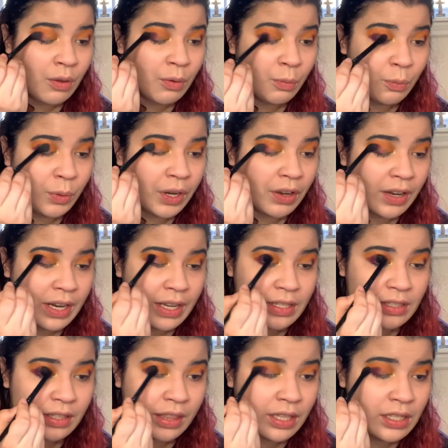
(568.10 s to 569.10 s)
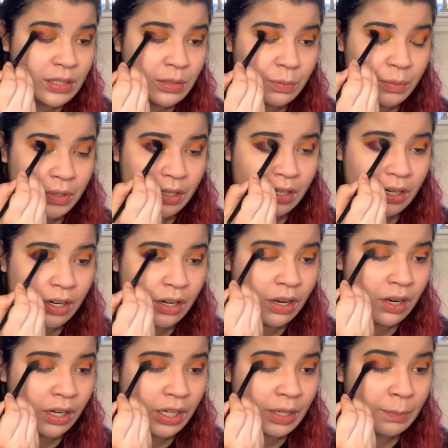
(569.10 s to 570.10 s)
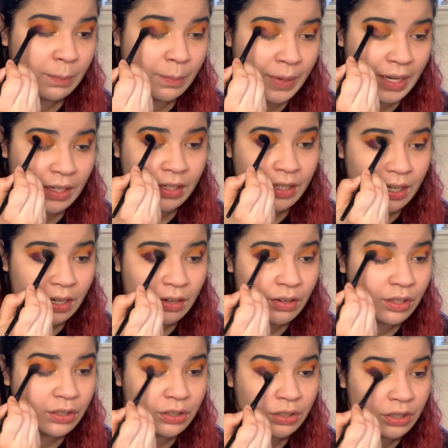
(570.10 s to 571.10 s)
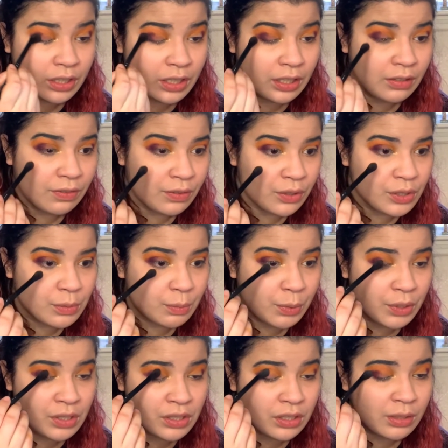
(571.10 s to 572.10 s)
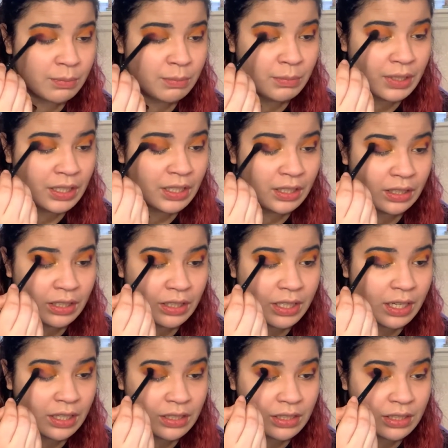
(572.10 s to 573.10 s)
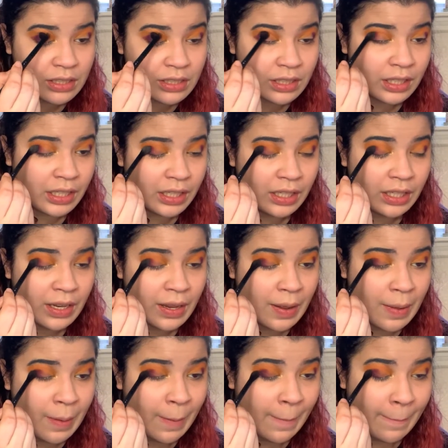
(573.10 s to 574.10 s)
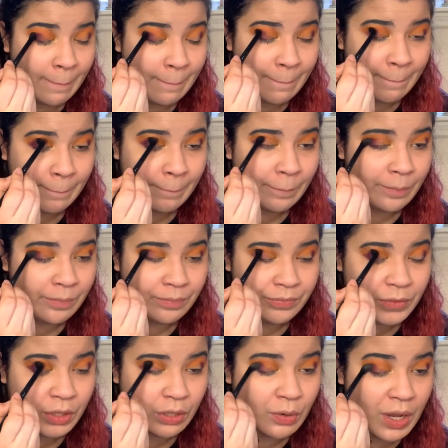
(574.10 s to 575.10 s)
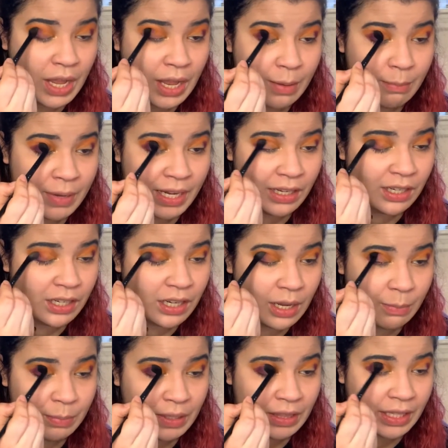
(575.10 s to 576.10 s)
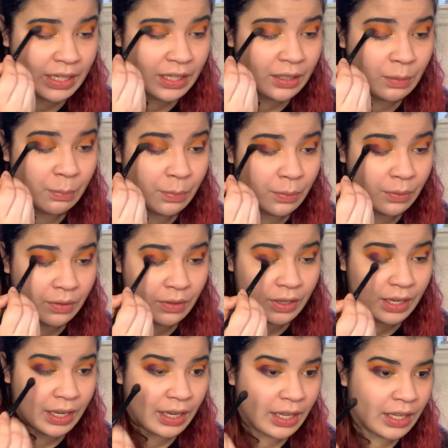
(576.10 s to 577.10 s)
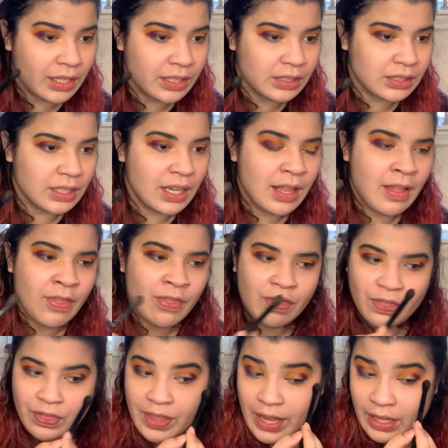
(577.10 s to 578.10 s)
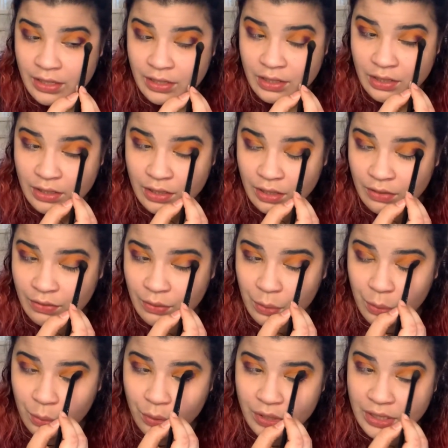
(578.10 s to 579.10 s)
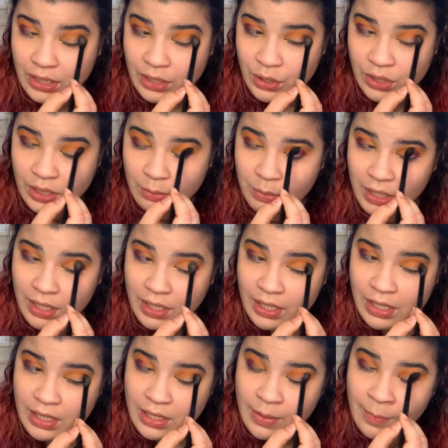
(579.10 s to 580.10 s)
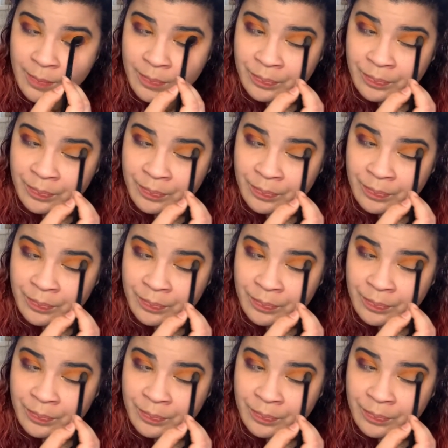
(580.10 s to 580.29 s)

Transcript: Whereas this one, our main character in first person immediately tells us, like, you know, I might not be likable. And that's, of course, interesting, because